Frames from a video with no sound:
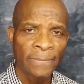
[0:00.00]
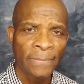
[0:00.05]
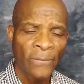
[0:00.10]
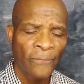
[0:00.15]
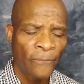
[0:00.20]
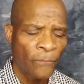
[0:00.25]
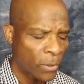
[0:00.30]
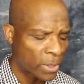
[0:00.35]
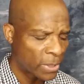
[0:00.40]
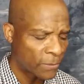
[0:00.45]

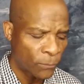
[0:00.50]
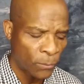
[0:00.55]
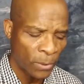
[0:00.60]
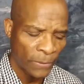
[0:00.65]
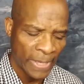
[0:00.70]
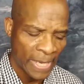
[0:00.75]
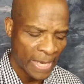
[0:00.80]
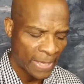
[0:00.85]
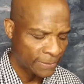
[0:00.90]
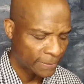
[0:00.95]

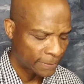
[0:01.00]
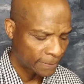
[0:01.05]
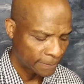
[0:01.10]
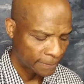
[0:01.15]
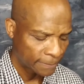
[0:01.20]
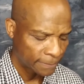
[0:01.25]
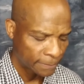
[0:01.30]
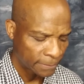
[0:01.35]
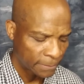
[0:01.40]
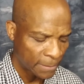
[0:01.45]
44,000,
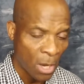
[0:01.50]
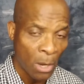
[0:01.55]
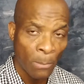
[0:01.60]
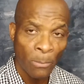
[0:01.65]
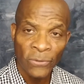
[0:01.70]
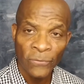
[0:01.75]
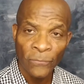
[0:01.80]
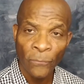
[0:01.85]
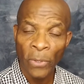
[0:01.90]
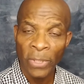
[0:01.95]

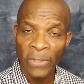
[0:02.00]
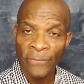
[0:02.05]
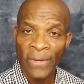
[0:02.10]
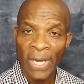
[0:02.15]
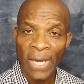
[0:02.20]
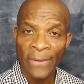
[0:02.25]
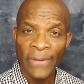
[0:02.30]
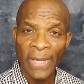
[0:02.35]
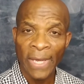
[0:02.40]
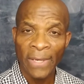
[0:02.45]
almost
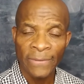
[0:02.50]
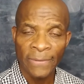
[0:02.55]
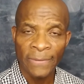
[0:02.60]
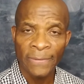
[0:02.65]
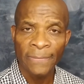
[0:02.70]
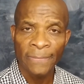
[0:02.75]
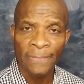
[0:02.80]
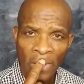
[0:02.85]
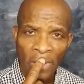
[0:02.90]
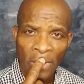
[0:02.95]
45,000.
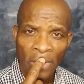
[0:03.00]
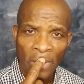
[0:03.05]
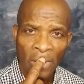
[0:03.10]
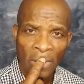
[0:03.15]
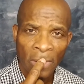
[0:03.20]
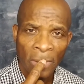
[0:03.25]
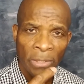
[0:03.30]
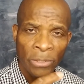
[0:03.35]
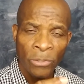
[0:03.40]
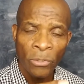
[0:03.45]

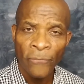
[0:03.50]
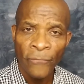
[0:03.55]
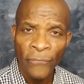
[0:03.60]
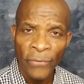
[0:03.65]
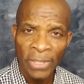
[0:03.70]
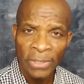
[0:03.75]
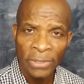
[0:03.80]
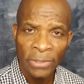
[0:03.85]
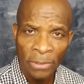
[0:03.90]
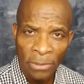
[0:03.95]
Your
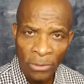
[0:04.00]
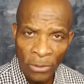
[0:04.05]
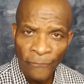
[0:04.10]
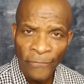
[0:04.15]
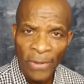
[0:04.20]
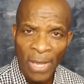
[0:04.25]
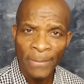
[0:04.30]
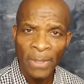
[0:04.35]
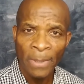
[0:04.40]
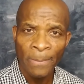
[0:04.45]
friends, your
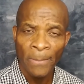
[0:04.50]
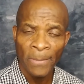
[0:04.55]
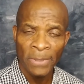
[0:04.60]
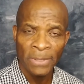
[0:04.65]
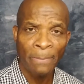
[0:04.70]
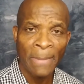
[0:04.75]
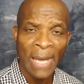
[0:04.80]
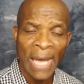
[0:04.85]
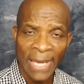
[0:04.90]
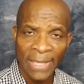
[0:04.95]
family members,
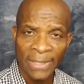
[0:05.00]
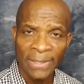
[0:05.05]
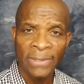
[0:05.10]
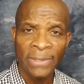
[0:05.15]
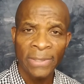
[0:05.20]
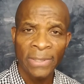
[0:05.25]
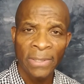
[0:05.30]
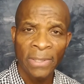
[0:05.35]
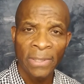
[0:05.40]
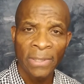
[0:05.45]
mine,
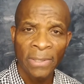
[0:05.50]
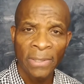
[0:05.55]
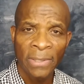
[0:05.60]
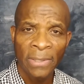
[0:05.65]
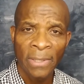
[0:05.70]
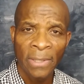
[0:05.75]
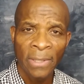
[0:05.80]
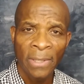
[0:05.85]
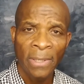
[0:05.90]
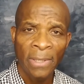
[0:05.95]

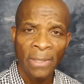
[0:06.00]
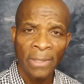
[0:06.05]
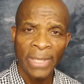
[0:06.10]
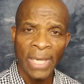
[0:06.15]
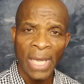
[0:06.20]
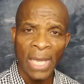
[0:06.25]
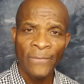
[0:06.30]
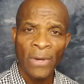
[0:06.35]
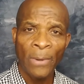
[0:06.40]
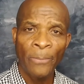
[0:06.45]

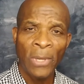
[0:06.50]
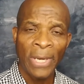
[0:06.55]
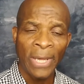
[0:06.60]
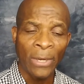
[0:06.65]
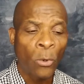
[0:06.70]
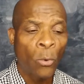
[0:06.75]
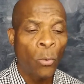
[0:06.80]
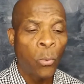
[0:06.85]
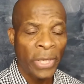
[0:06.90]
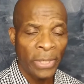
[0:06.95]
gave up on it,
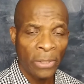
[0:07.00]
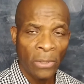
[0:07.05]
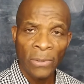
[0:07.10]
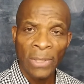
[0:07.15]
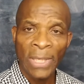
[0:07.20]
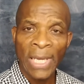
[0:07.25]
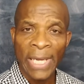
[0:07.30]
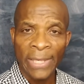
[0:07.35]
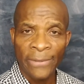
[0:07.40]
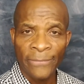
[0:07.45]
quit on
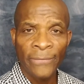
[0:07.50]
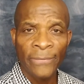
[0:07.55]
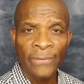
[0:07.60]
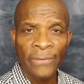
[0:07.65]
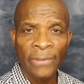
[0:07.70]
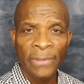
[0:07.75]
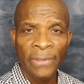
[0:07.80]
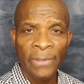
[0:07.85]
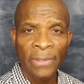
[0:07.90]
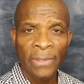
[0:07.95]
life
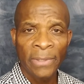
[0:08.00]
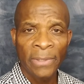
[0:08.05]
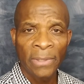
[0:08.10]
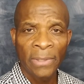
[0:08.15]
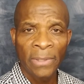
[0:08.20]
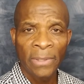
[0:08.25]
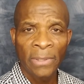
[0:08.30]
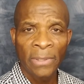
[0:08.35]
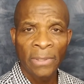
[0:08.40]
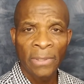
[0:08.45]

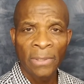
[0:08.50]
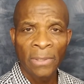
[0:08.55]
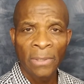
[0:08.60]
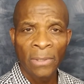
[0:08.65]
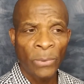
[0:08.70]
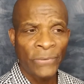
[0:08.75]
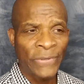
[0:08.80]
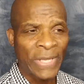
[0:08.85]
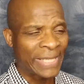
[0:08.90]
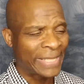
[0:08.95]

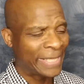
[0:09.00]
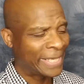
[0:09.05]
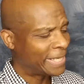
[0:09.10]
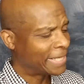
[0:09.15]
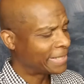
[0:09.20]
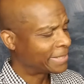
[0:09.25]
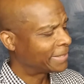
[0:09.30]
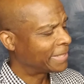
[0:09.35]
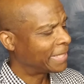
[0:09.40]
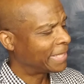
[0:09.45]
without getting
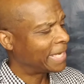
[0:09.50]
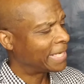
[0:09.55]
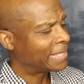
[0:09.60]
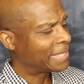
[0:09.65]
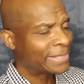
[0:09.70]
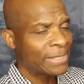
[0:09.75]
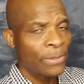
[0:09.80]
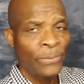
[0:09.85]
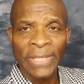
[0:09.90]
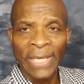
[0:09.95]
to the end
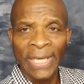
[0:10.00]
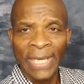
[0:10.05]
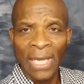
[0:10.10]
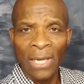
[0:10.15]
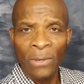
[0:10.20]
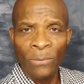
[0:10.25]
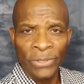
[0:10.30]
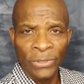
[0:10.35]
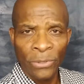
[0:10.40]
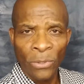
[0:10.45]
to see what the
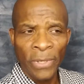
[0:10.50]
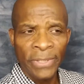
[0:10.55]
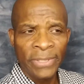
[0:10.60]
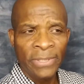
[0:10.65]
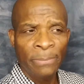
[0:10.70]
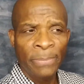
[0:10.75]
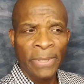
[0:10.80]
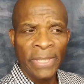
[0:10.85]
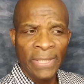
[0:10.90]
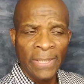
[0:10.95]
end was going to
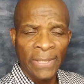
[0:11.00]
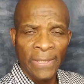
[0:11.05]
be.